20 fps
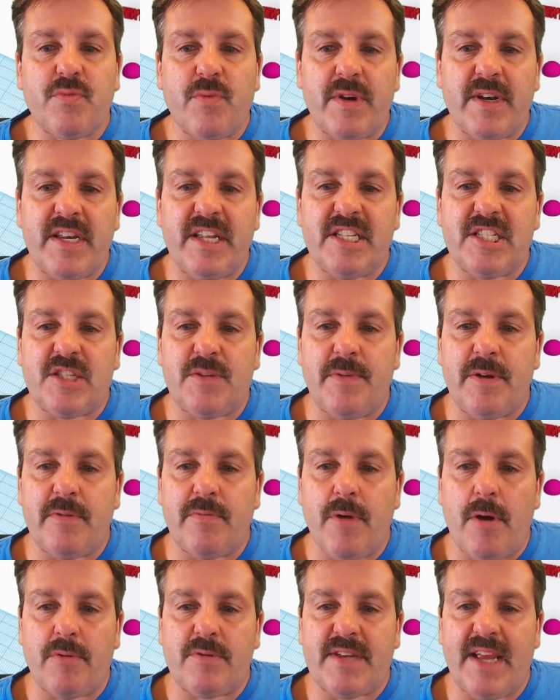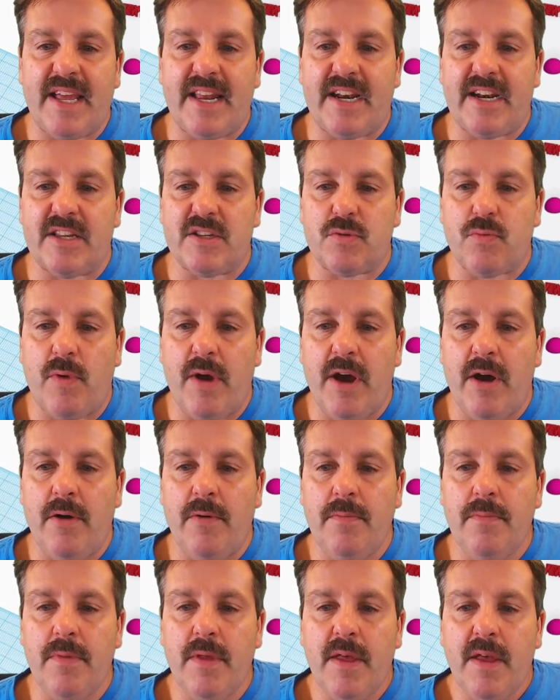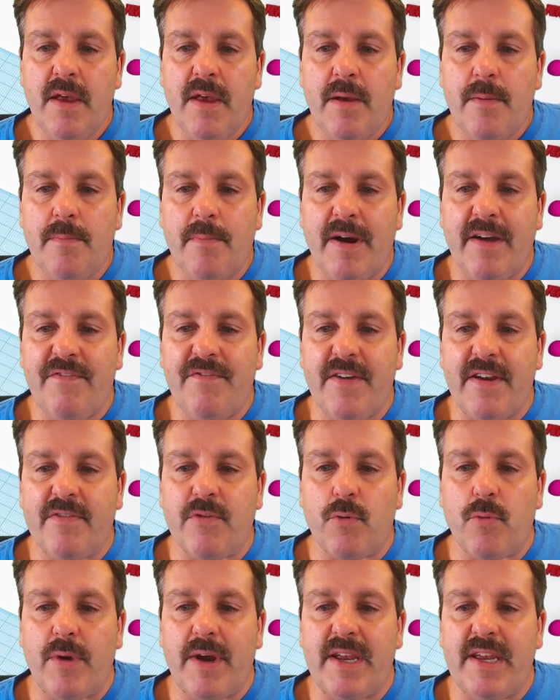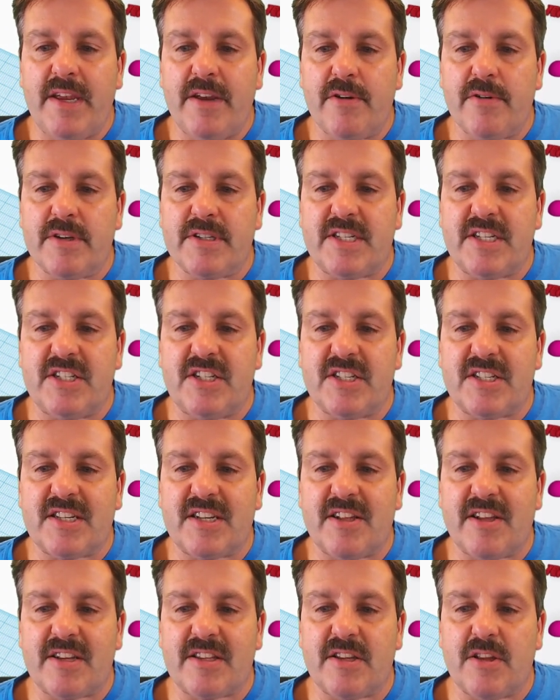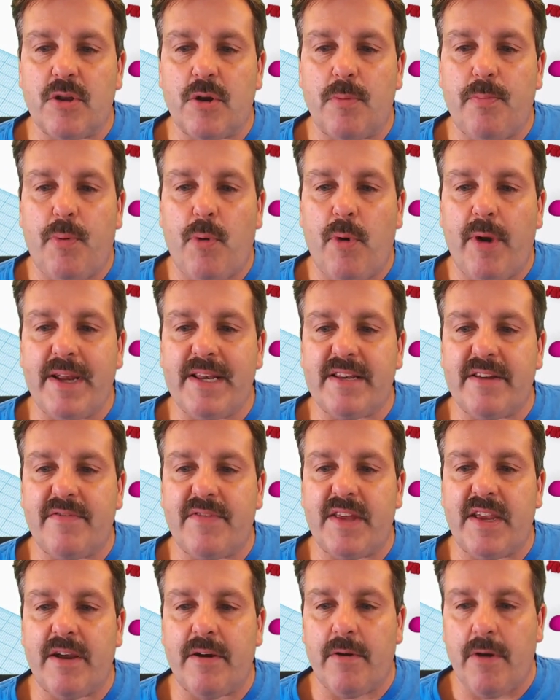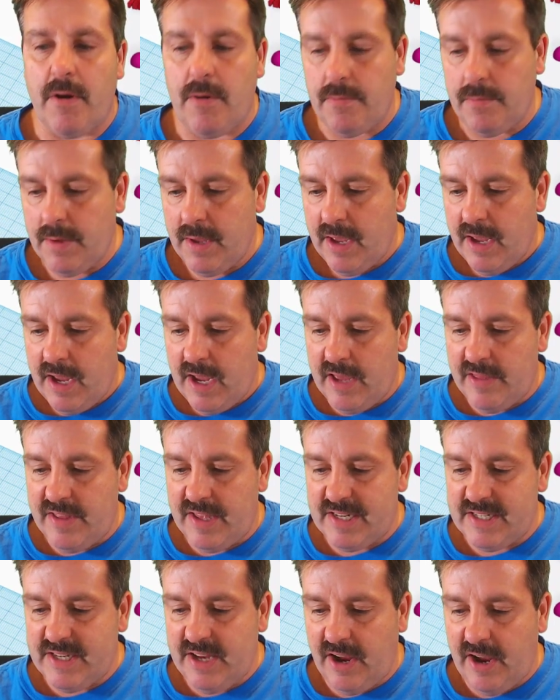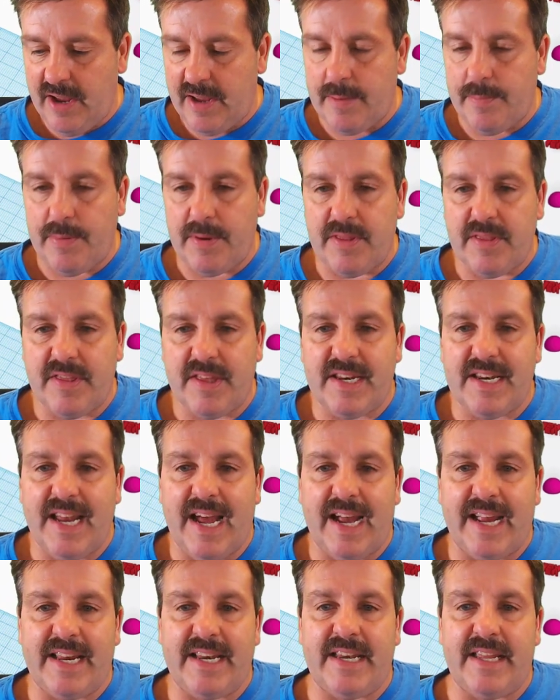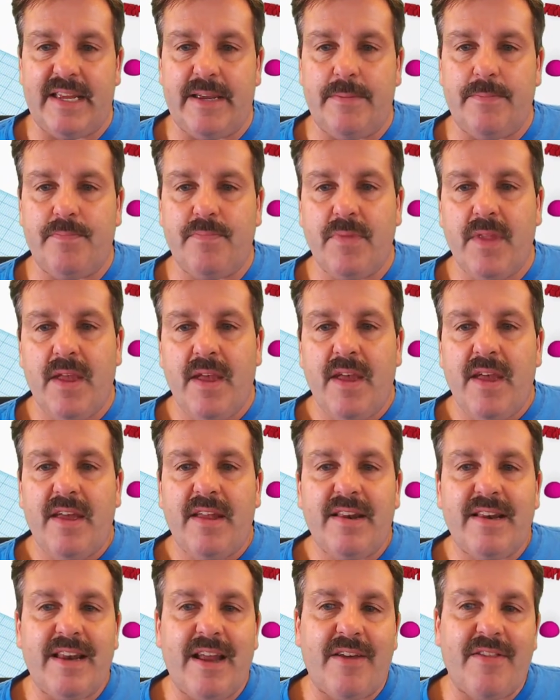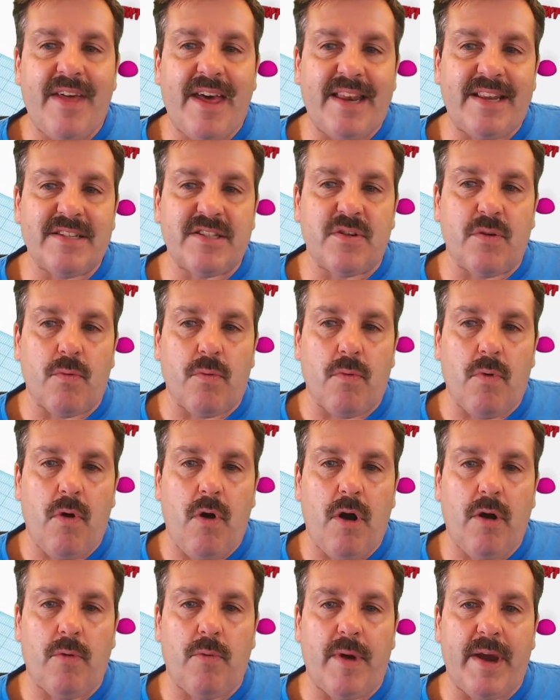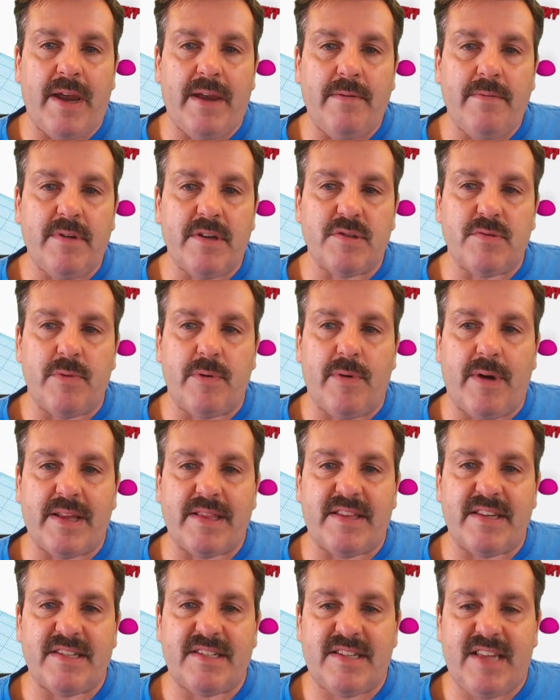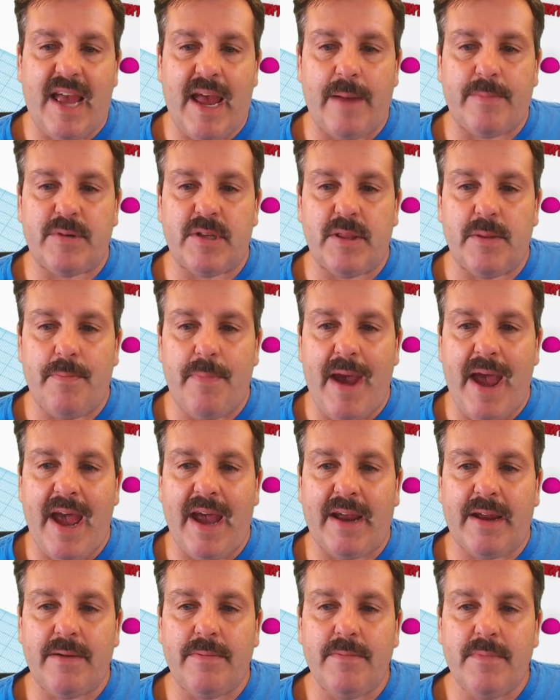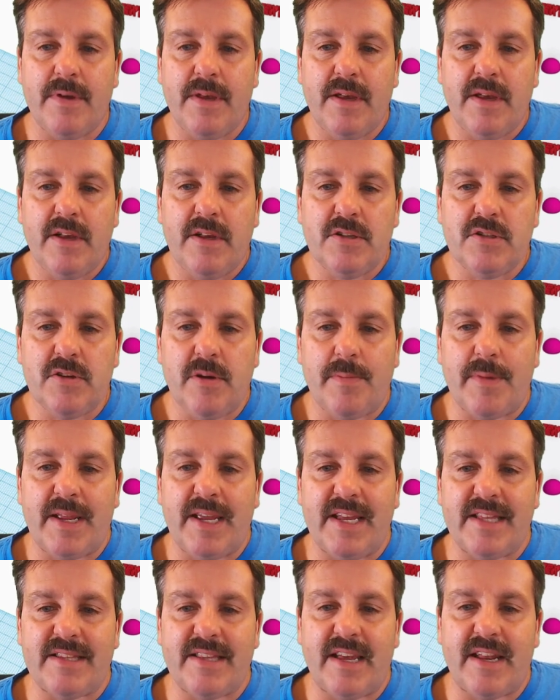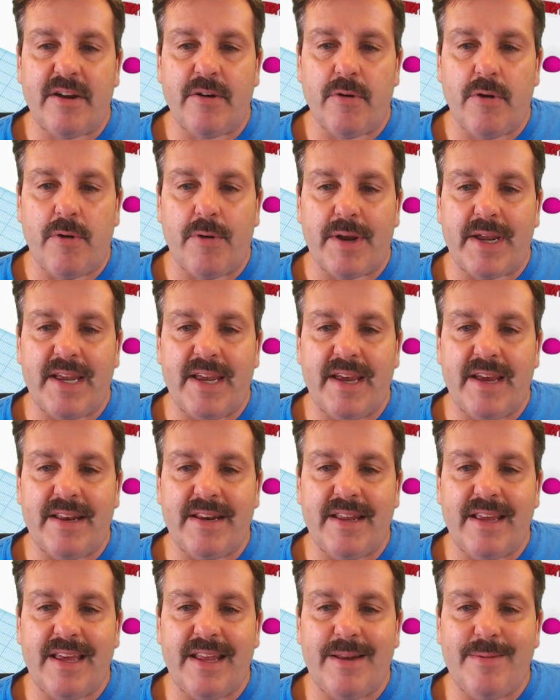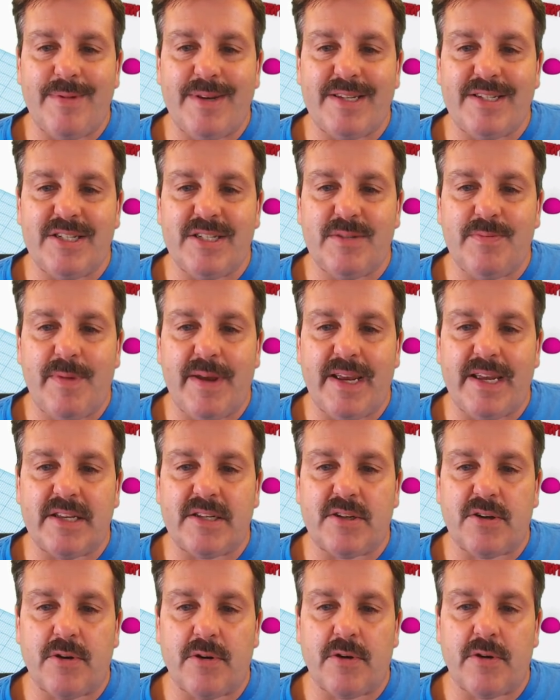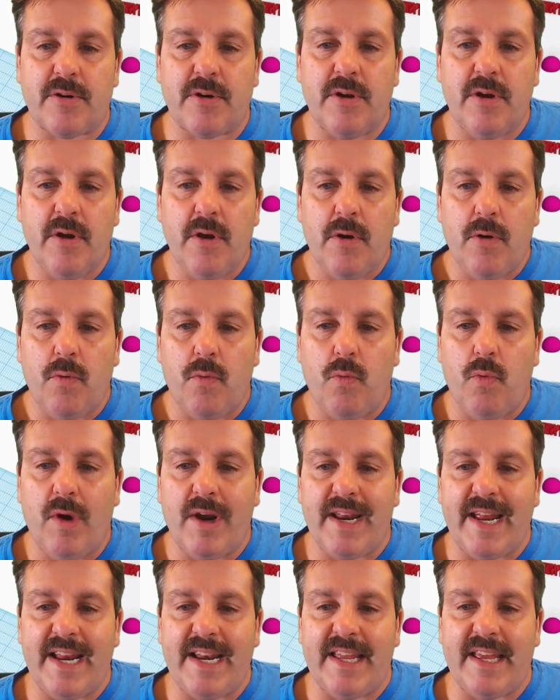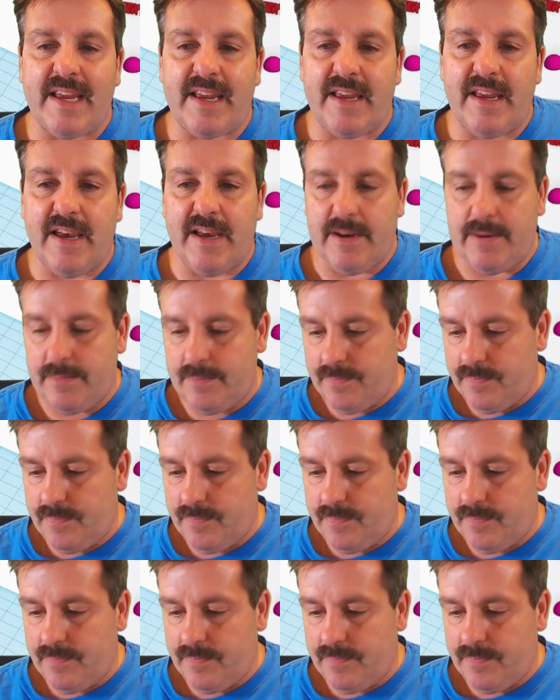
one needs to be rotated as well. My favorite way here is to just click the little point of the arrow and then type the 90. Now that is the wrong way because we want this tab to the back. So I'm going to hit that arrow again and I'm going to just make it turn 180 again.